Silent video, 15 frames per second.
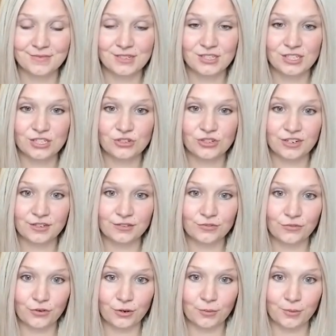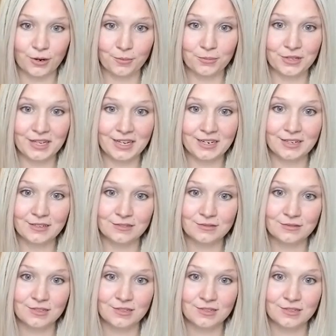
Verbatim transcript: to transform our planet,